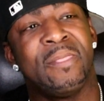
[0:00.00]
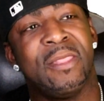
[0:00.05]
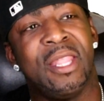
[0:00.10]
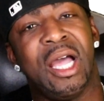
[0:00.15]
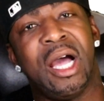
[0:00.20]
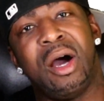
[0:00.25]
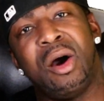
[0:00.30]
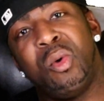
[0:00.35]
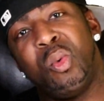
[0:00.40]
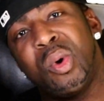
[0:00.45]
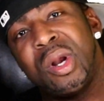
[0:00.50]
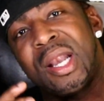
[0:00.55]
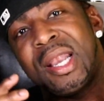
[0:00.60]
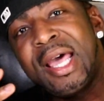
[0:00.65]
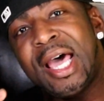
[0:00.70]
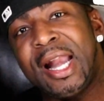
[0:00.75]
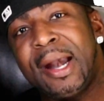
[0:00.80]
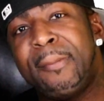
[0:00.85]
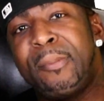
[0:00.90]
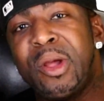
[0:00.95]
Now, what a
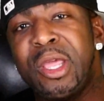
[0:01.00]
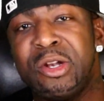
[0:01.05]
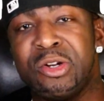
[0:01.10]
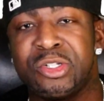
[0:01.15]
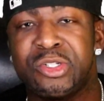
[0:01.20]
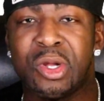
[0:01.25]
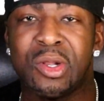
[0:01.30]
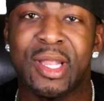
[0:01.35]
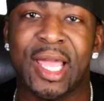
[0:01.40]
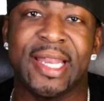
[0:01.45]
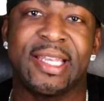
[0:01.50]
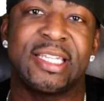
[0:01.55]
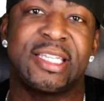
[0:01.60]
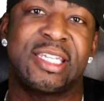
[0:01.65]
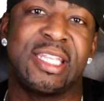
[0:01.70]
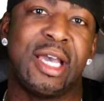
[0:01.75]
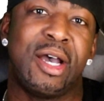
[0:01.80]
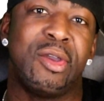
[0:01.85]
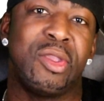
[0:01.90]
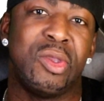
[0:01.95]
lot of breeders don't like to
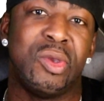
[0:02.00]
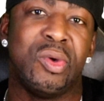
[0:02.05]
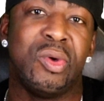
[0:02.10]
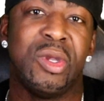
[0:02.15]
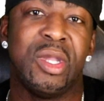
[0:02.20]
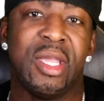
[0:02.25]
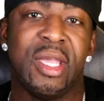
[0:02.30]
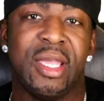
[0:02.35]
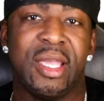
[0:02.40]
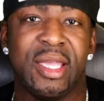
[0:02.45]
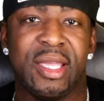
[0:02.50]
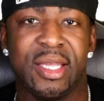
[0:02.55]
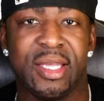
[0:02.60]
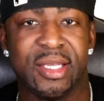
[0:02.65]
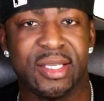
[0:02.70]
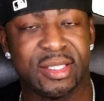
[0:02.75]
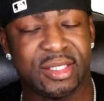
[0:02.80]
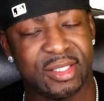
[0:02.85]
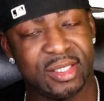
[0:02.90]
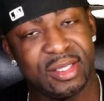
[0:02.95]
tell you
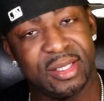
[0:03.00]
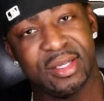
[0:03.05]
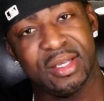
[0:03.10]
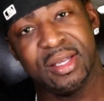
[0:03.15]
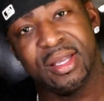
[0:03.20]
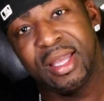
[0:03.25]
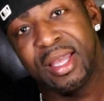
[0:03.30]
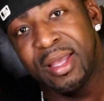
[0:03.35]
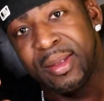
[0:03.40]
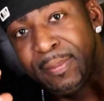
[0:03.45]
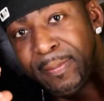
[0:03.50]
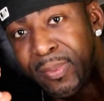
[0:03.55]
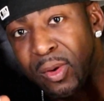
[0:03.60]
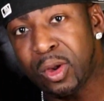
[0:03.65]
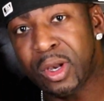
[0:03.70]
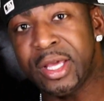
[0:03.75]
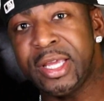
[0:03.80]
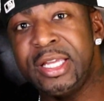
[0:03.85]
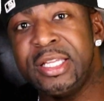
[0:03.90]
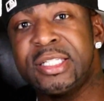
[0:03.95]
is
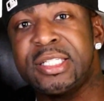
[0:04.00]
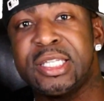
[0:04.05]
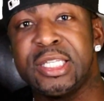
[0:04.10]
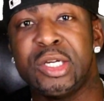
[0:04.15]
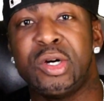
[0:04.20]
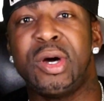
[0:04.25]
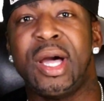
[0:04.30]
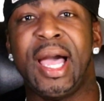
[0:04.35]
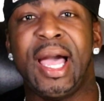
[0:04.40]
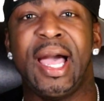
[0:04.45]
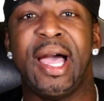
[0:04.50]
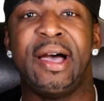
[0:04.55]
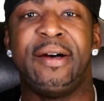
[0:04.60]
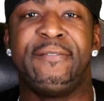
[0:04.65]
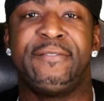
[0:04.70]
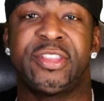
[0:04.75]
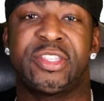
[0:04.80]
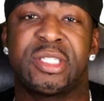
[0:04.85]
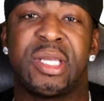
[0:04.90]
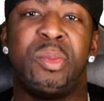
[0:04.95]
bullies still
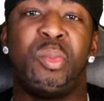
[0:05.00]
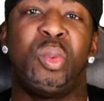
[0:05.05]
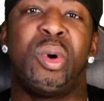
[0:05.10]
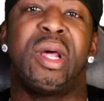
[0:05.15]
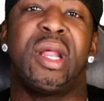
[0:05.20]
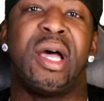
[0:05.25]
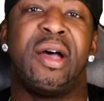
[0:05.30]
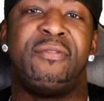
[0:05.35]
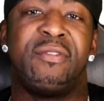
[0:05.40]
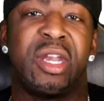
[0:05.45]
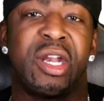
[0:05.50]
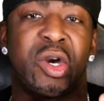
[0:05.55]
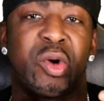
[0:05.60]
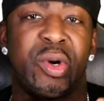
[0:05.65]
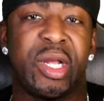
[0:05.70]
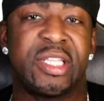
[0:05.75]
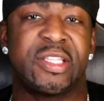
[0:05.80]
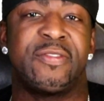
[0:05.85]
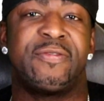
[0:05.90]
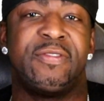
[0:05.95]
have somewhat of an
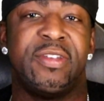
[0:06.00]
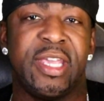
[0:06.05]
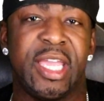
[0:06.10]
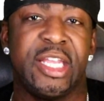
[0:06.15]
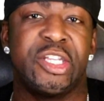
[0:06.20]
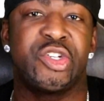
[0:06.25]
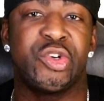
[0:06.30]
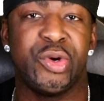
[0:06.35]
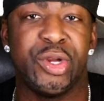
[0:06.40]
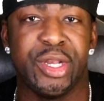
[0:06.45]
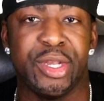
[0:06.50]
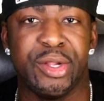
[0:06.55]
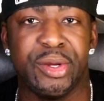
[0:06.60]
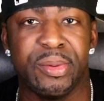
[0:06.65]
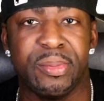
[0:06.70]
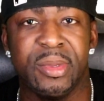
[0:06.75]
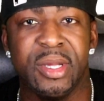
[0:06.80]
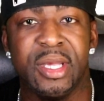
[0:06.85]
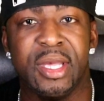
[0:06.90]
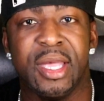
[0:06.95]
aggressive nature in
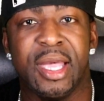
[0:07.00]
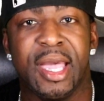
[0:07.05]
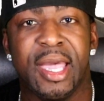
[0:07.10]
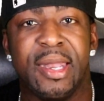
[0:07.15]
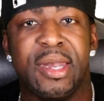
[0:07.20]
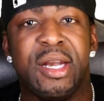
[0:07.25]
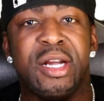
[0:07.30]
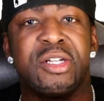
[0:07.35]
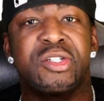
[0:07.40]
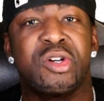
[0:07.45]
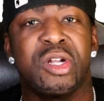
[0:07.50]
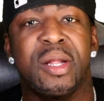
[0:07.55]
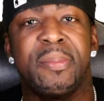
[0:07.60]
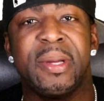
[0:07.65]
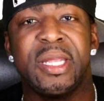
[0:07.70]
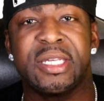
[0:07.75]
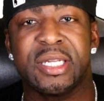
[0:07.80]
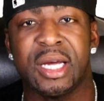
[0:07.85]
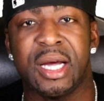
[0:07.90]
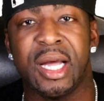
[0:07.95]
them, and there's going
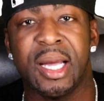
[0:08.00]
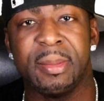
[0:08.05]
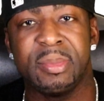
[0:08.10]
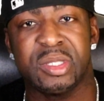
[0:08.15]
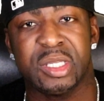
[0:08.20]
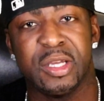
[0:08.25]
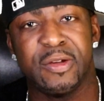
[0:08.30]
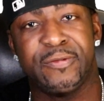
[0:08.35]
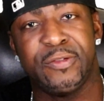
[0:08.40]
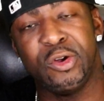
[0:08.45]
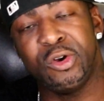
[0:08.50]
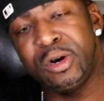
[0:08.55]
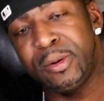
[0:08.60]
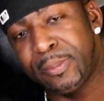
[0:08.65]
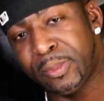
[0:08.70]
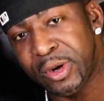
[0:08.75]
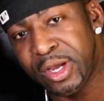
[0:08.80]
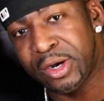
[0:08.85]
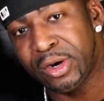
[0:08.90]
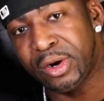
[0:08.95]
to be times if
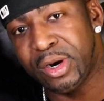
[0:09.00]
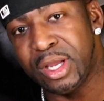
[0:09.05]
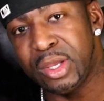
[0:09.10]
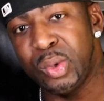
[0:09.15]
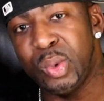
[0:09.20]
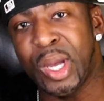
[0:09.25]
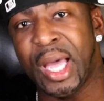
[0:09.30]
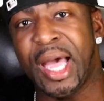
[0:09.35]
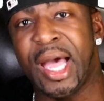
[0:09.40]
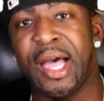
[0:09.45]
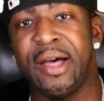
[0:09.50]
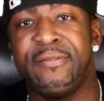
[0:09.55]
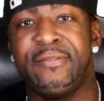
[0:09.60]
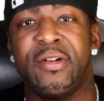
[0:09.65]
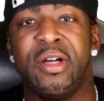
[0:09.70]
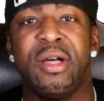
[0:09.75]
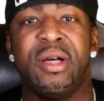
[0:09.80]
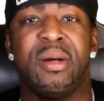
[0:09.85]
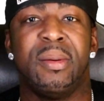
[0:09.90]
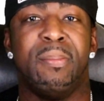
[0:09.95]
you're a breeder and you
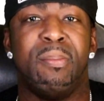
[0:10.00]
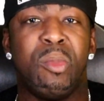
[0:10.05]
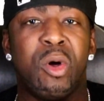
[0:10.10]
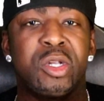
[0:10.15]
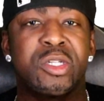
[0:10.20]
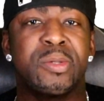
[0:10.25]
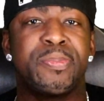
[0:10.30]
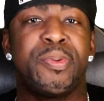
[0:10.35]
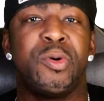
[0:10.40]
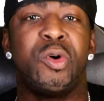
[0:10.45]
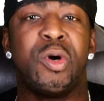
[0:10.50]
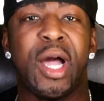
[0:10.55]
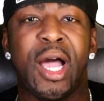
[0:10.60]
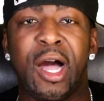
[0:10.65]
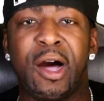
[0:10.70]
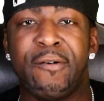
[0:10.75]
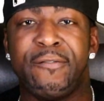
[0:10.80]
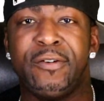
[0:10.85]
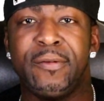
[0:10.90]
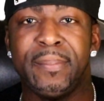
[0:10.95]
have multiple
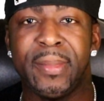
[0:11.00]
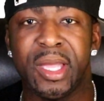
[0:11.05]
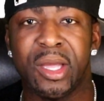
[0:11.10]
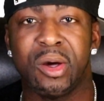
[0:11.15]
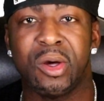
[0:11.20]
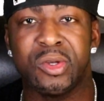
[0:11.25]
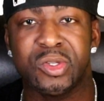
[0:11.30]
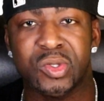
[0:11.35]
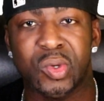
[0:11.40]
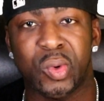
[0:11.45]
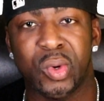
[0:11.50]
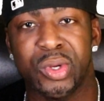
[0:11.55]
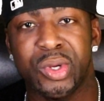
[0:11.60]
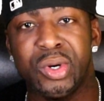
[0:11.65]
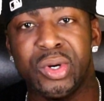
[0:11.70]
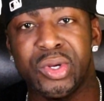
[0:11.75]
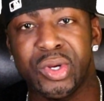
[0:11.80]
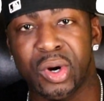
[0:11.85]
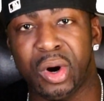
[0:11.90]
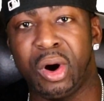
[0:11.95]
alpha males
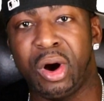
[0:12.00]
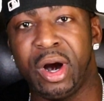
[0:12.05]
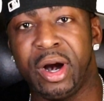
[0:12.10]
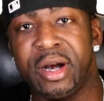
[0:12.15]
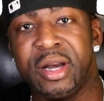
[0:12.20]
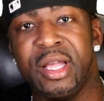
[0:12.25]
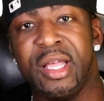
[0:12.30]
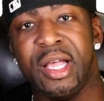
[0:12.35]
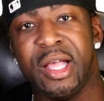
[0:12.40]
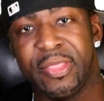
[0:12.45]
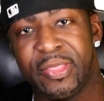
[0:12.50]
on your yard